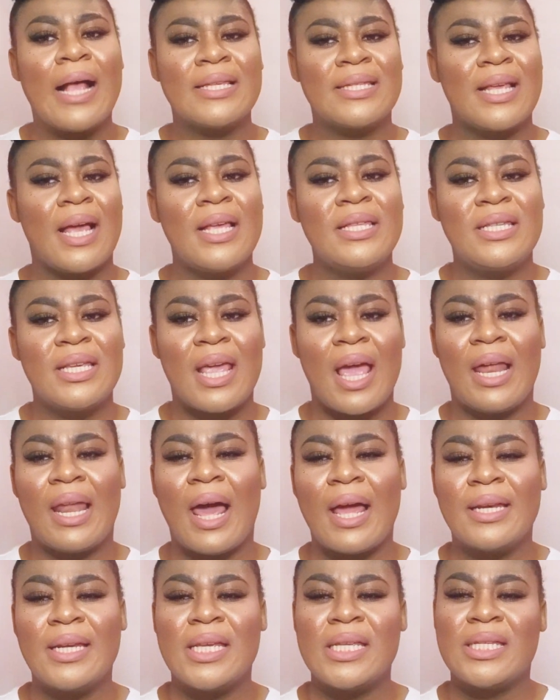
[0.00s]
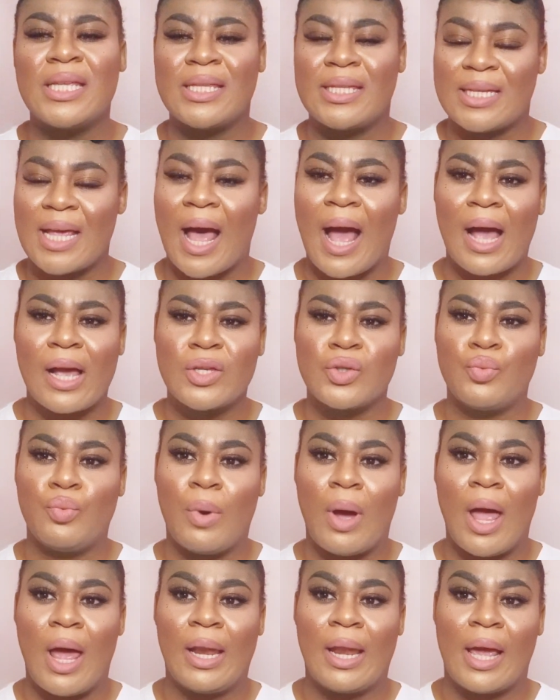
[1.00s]
started to get these attacks
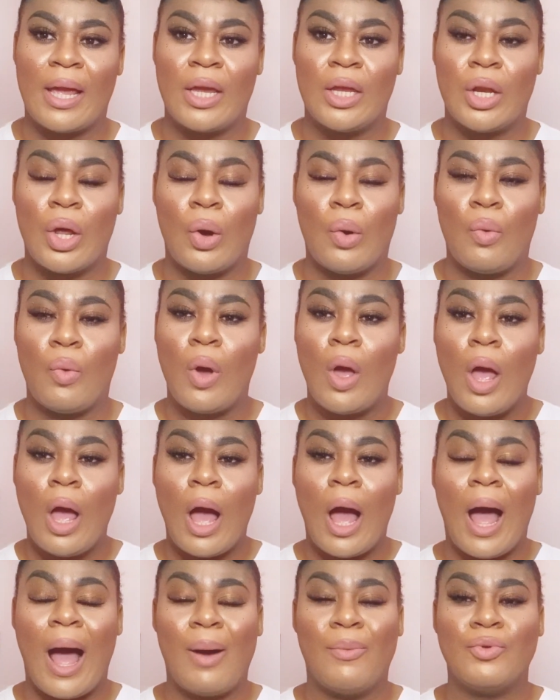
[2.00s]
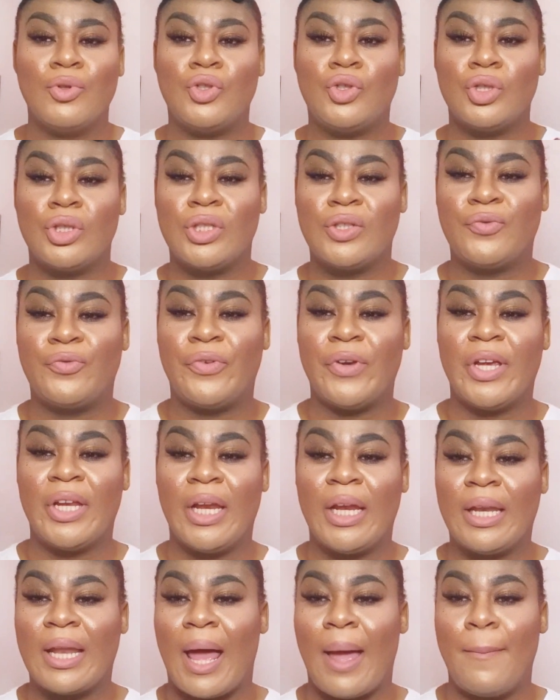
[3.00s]
where I was just
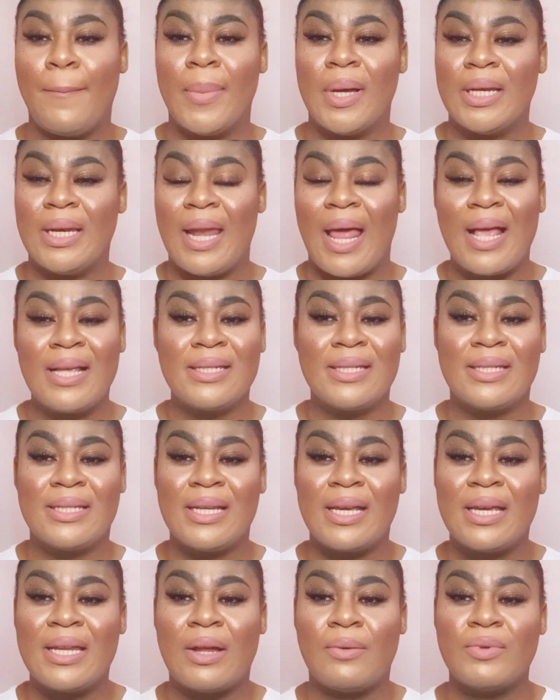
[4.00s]
feeling molested.